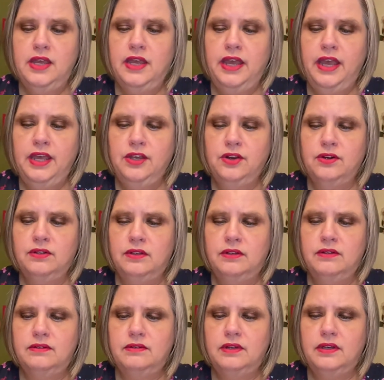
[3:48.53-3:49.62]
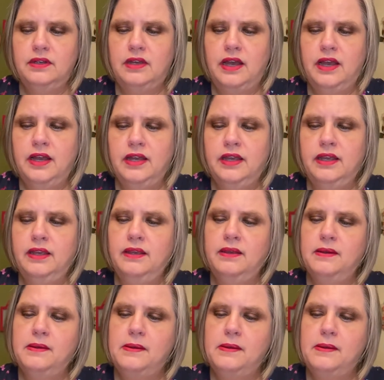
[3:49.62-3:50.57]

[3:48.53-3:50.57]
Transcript: Hey girl, I